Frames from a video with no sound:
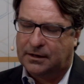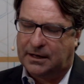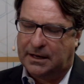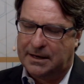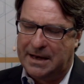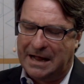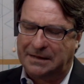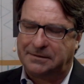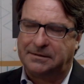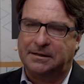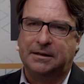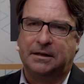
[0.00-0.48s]

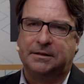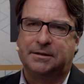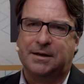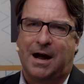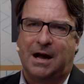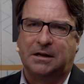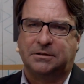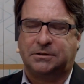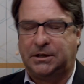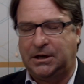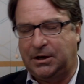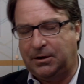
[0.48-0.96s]
Connecting the
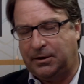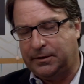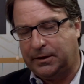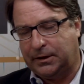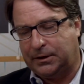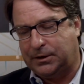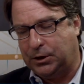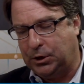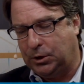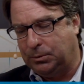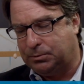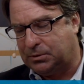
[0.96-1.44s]
dots here on
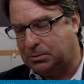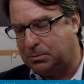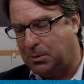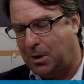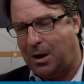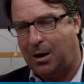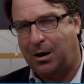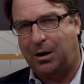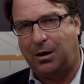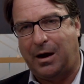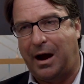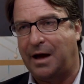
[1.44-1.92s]
theCUBE
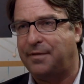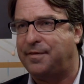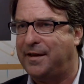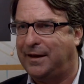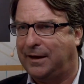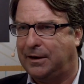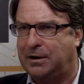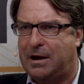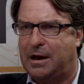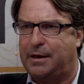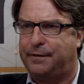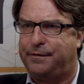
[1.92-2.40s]
tomorrow. I think
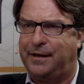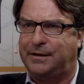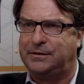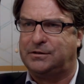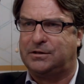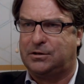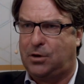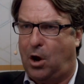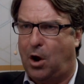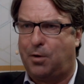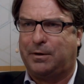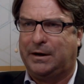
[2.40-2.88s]
Internet of Things
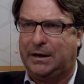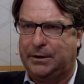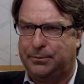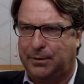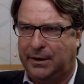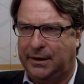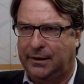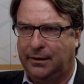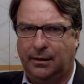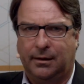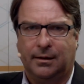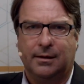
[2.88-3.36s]
is already
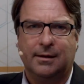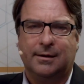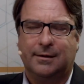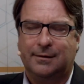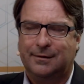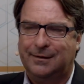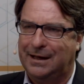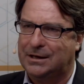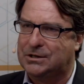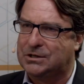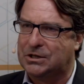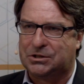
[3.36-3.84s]
real.
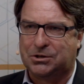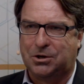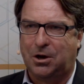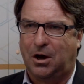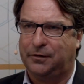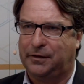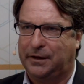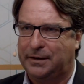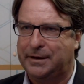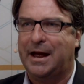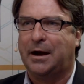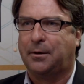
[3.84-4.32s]
It's just
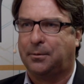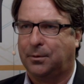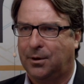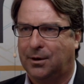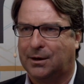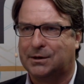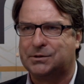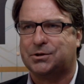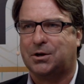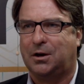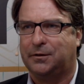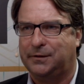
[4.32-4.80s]
called the network,
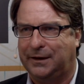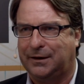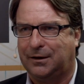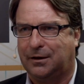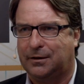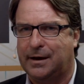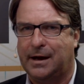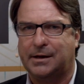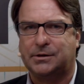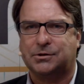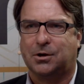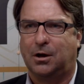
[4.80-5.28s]
it's called the
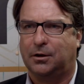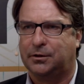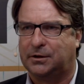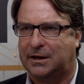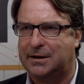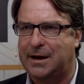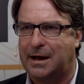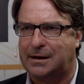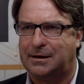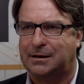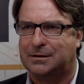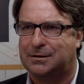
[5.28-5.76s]
internet, it's called
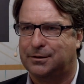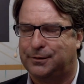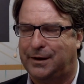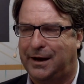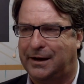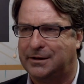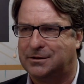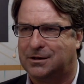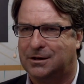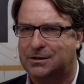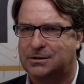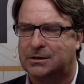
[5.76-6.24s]
connected
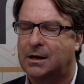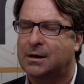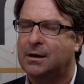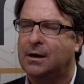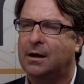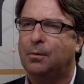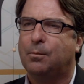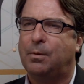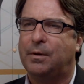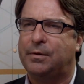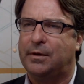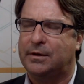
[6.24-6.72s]
devices,
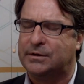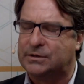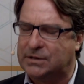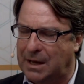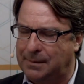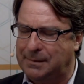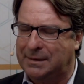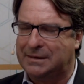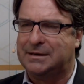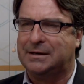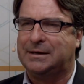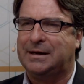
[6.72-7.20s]
but it's
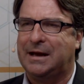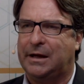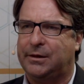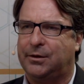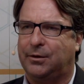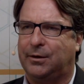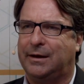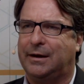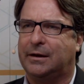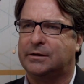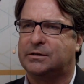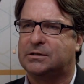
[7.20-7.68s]
coming together
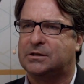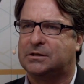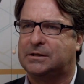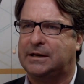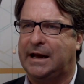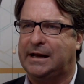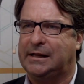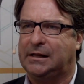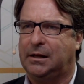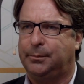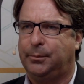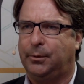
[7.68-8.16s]
in a
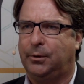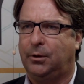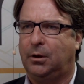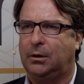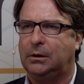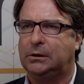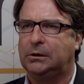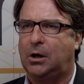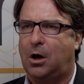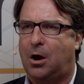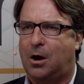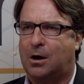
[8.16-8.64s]
scalable,
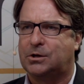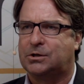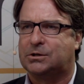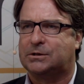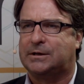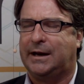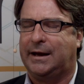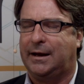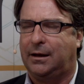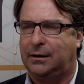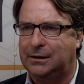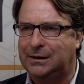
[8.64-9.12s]
large
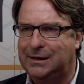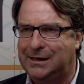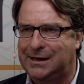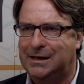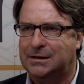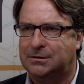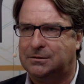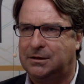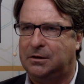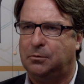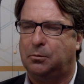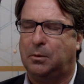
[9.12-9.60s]
scale,
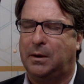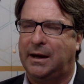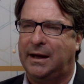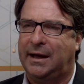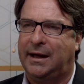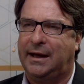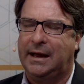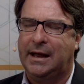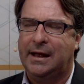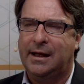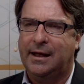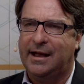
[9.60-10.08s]
easy
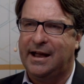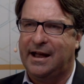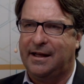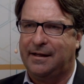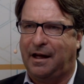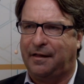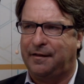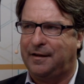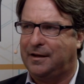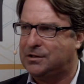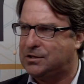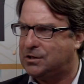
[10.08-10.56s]
way, and I
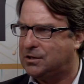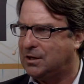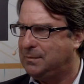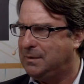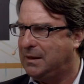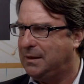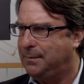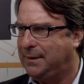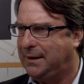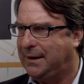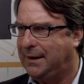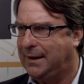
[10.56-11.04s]
think it's going to
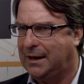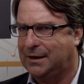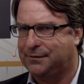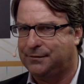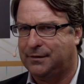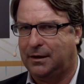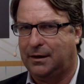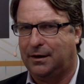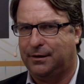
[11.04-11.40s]
be the beginning of